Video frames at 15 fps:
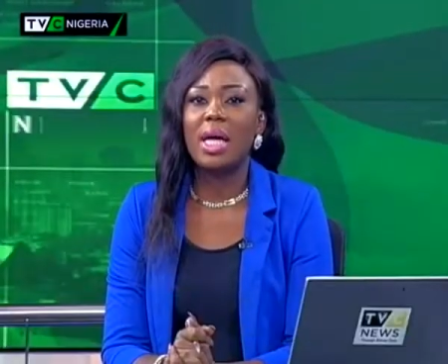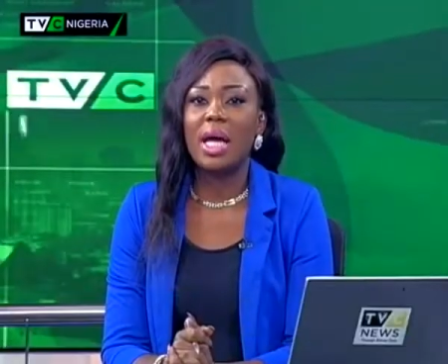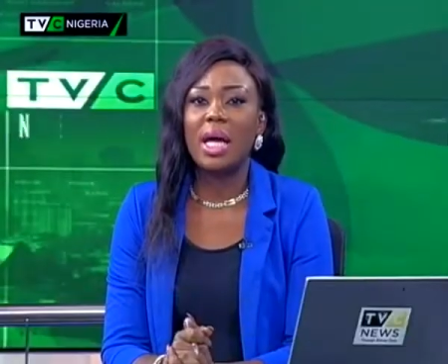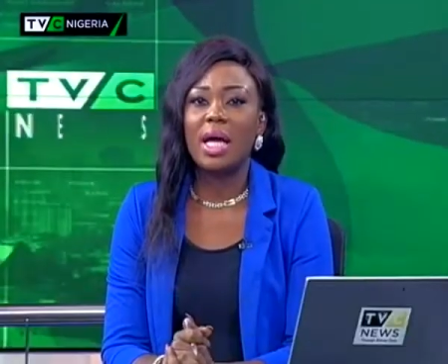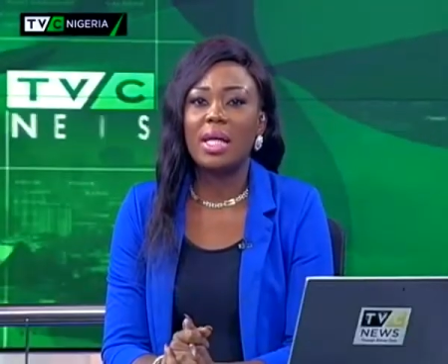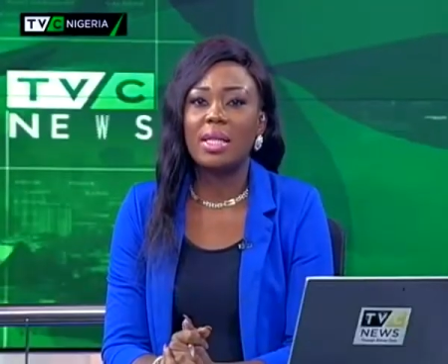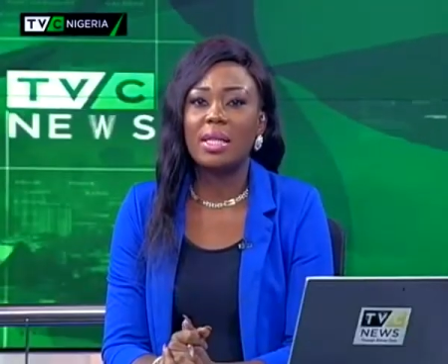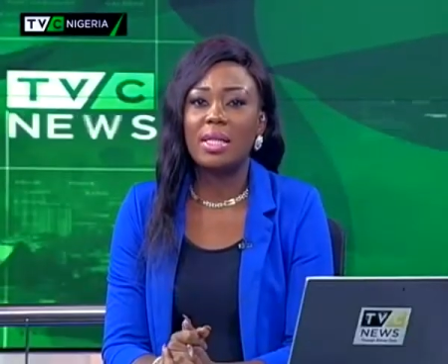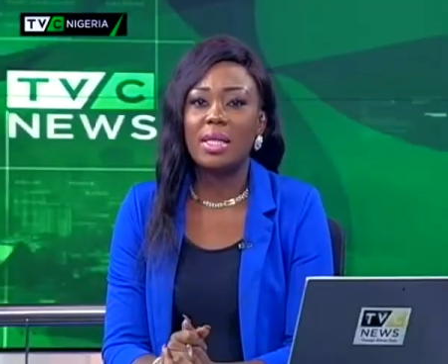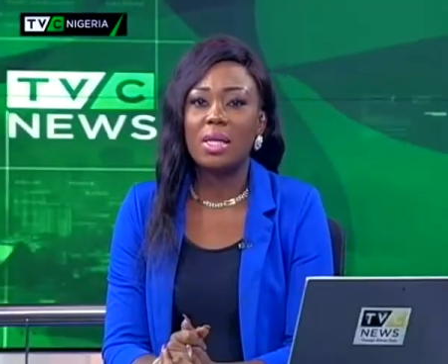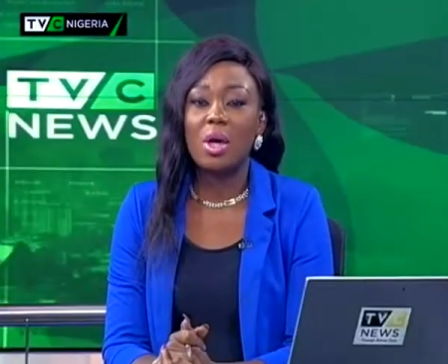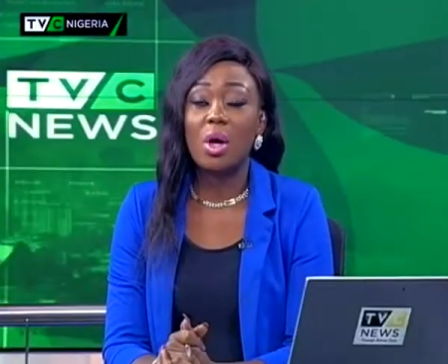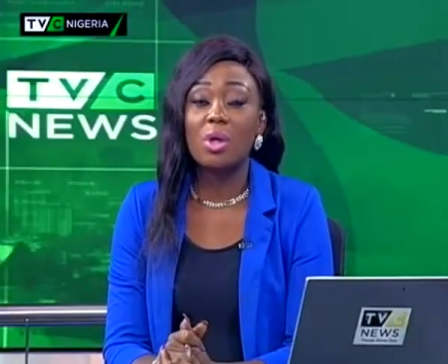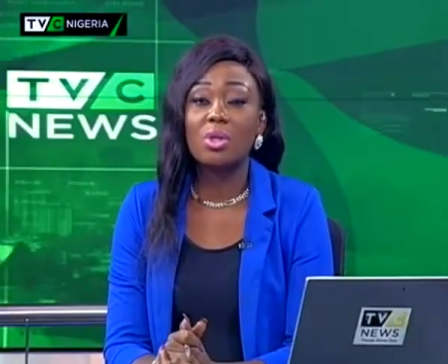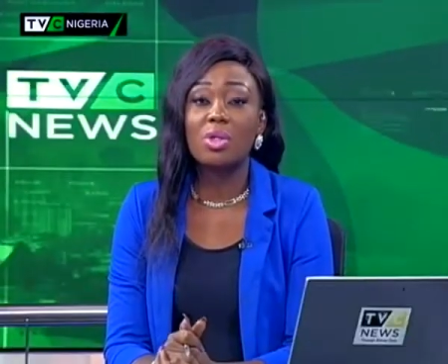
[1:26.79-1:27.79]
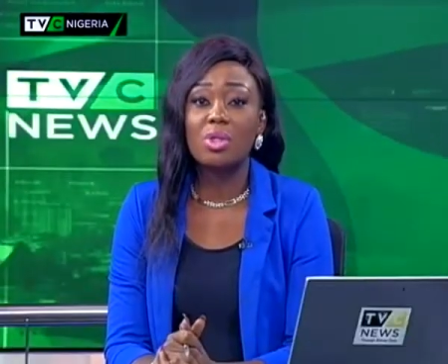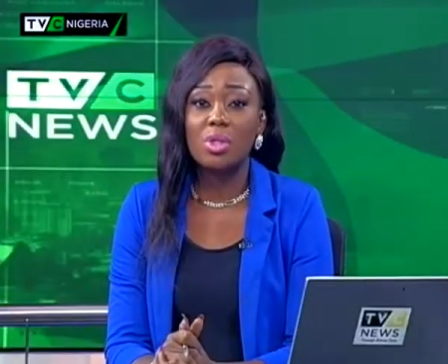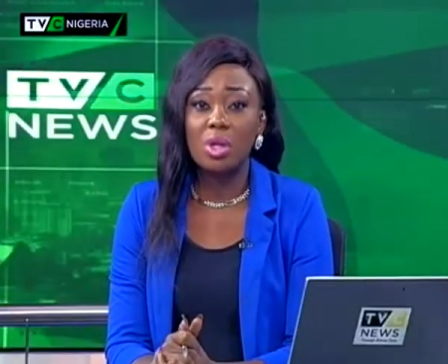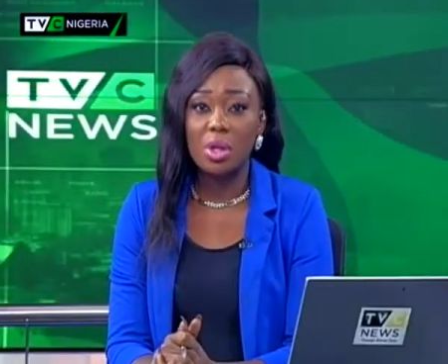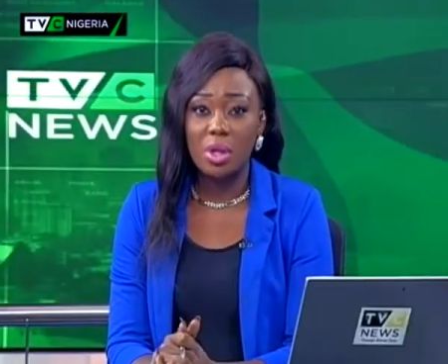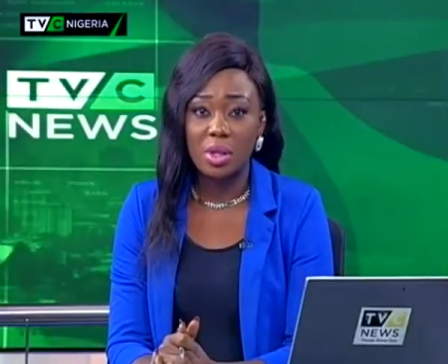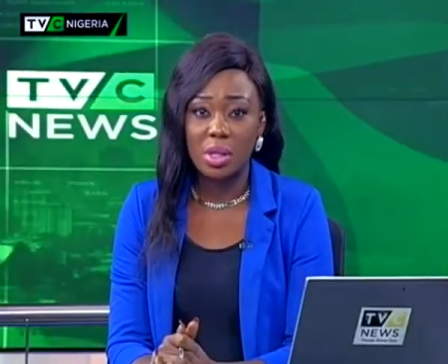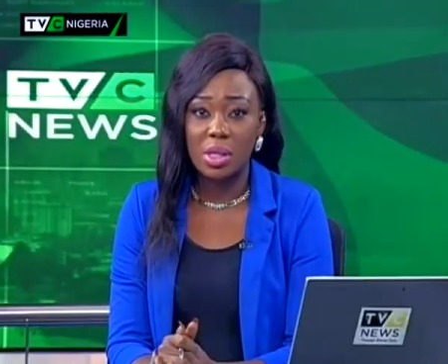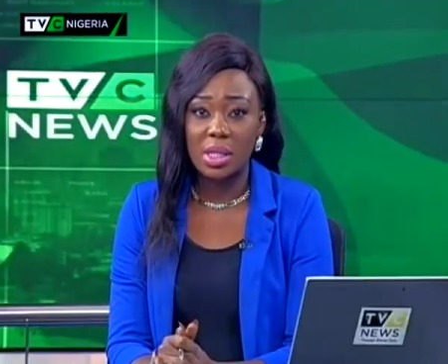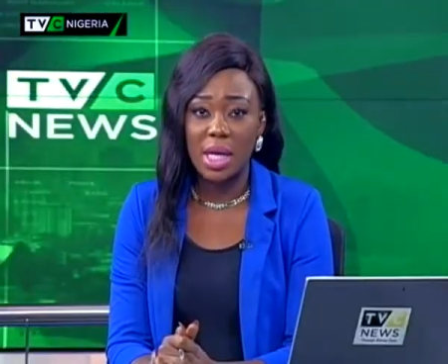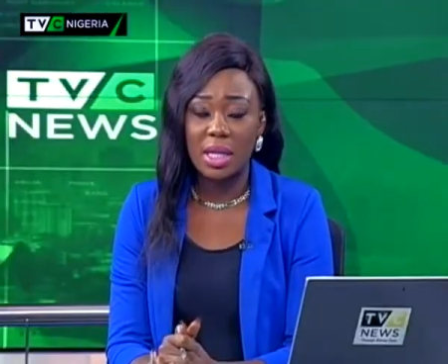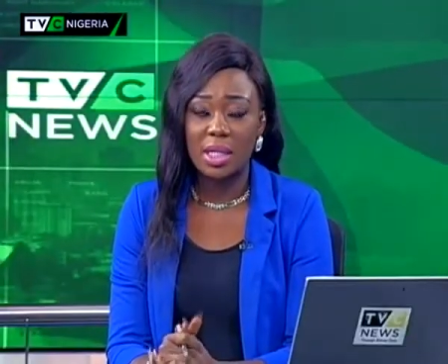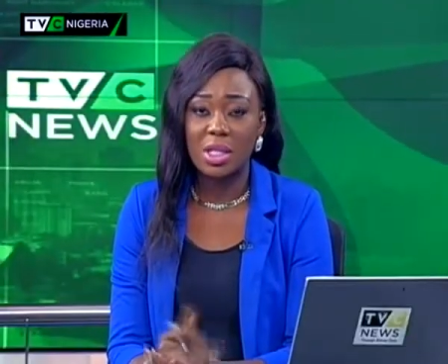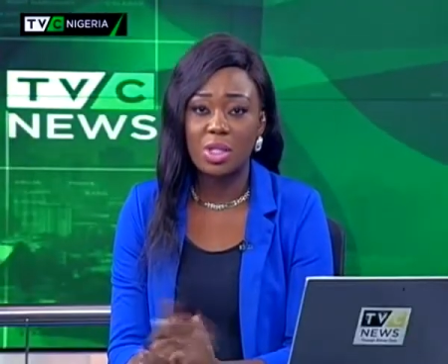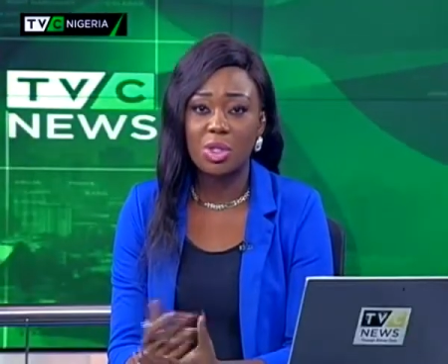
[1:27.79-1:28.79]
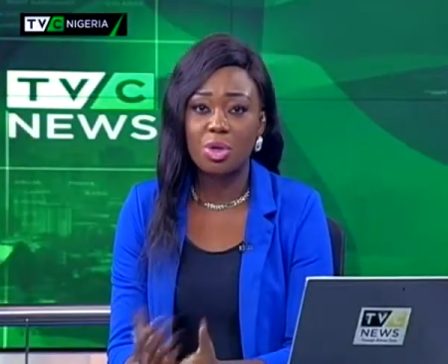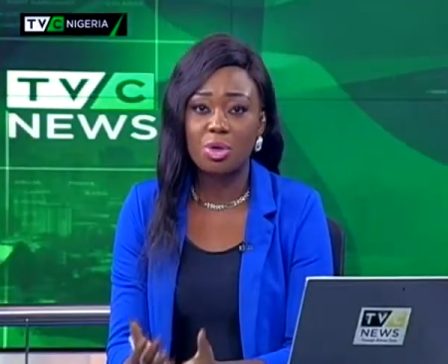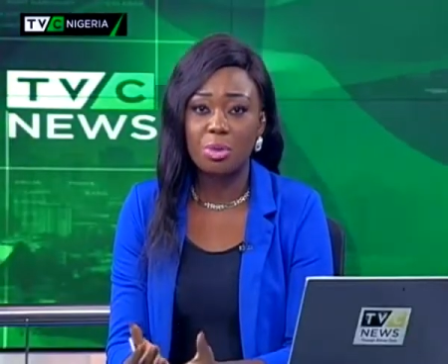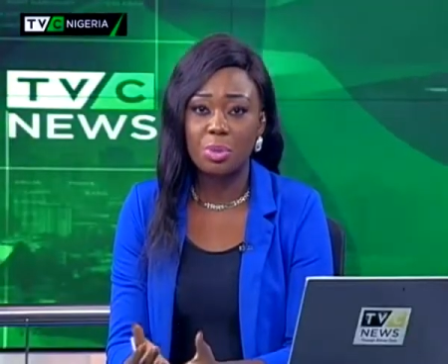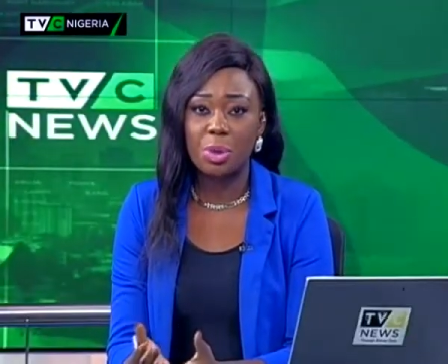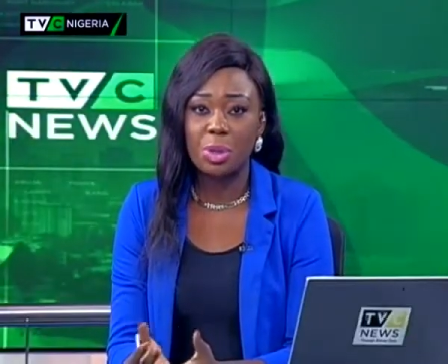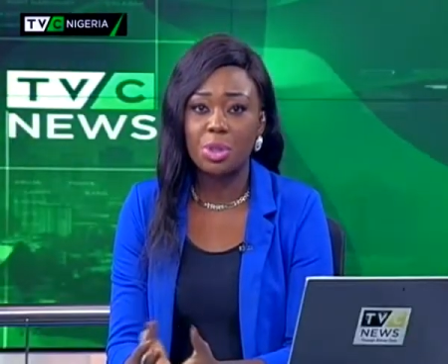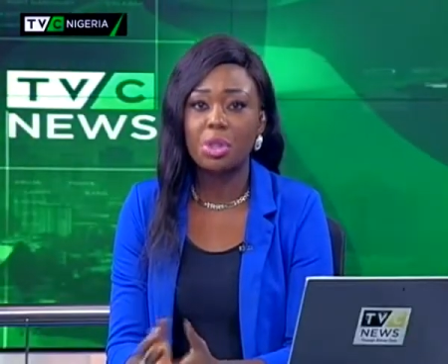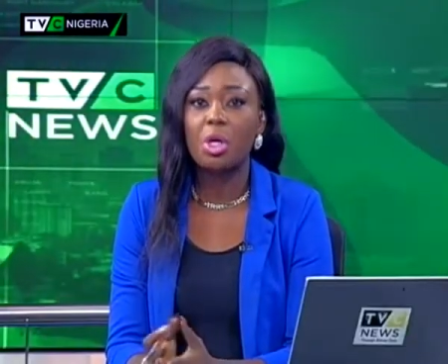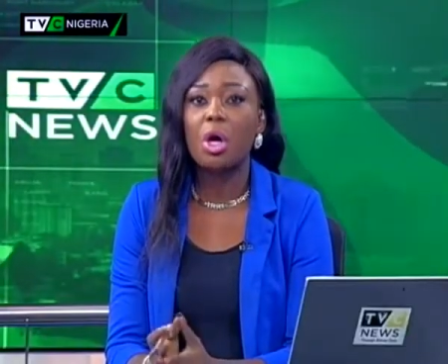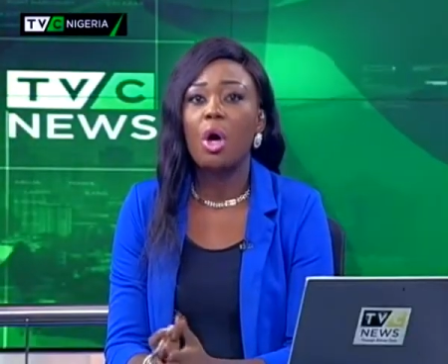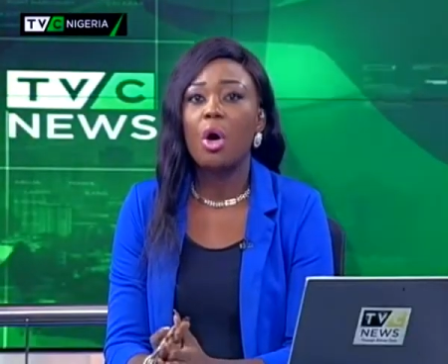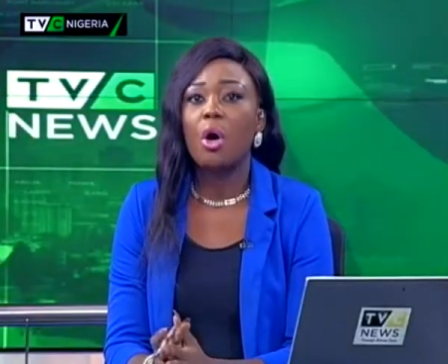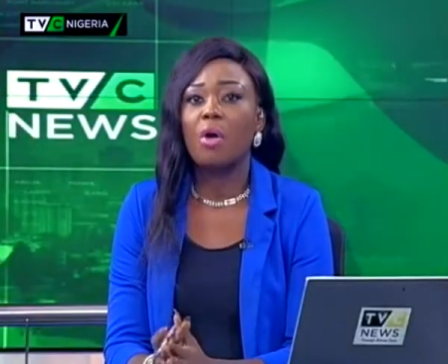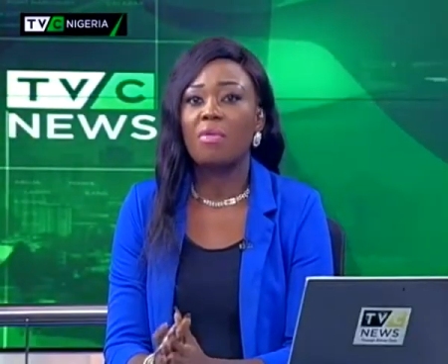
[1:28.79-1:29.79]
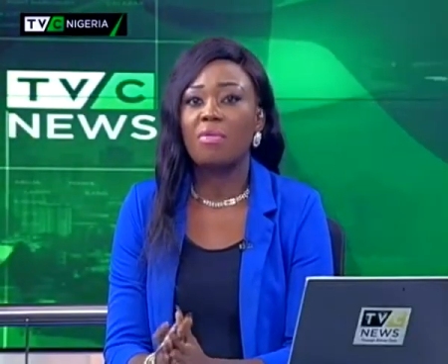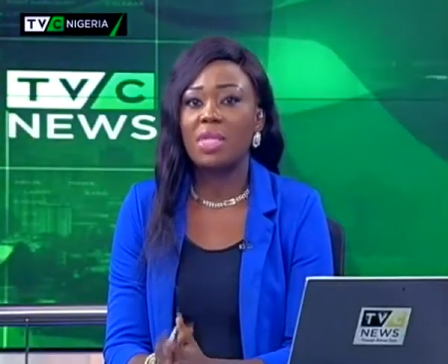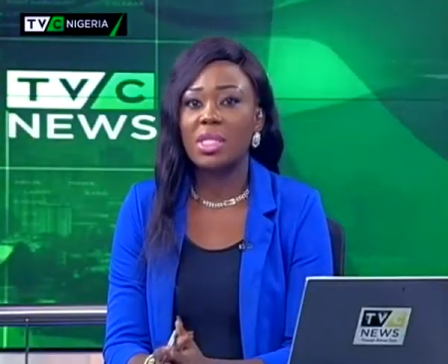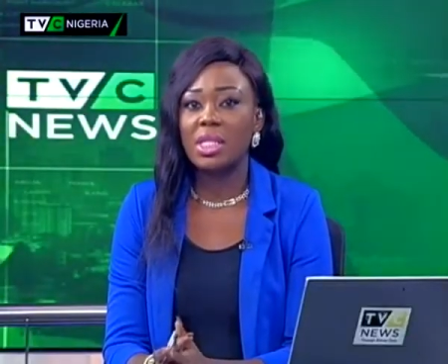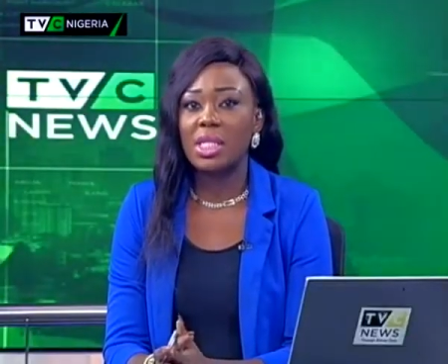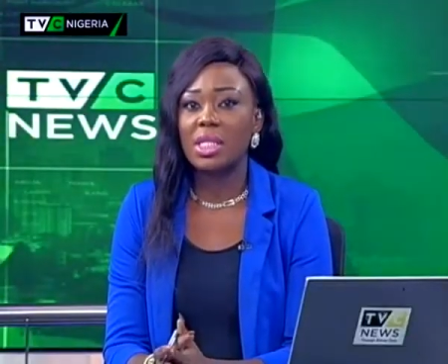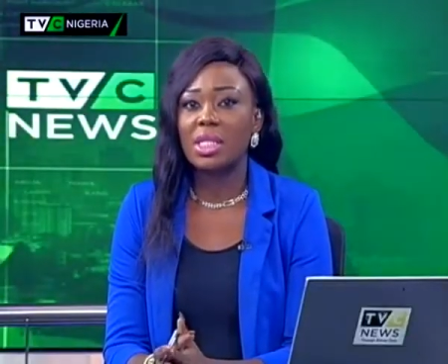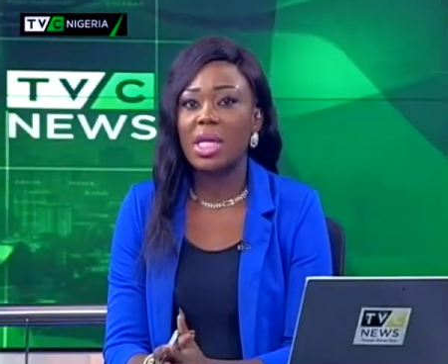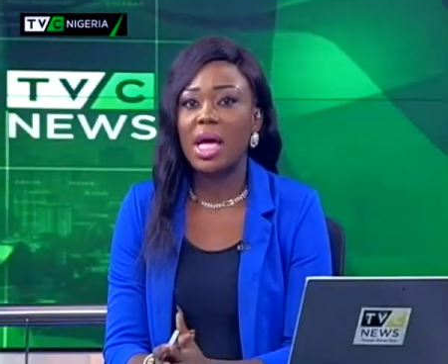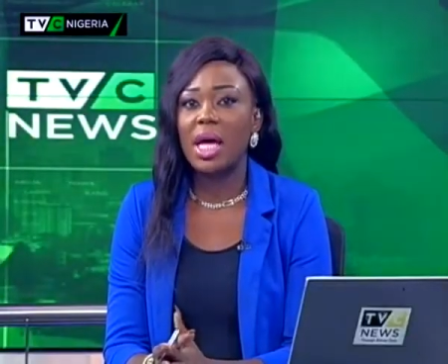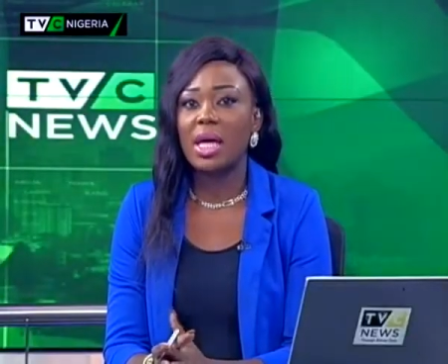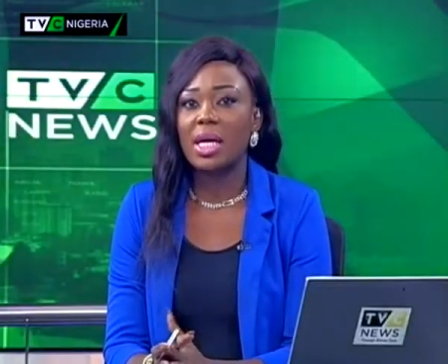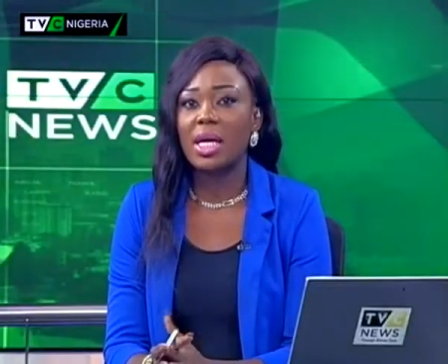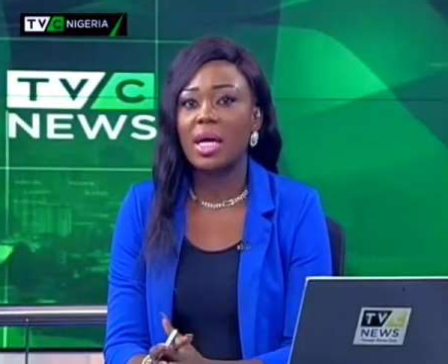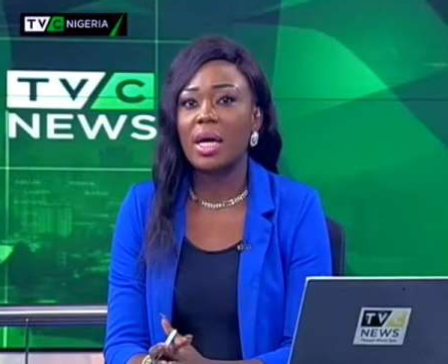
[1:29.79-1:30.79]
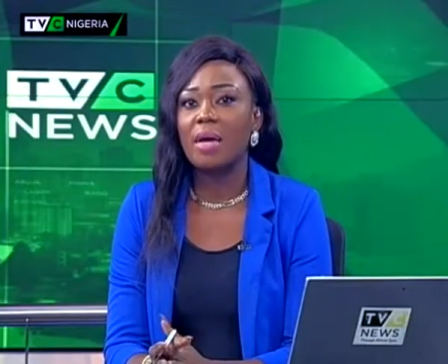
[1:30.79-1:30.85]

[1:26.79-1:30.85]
the concerns and the description of this attack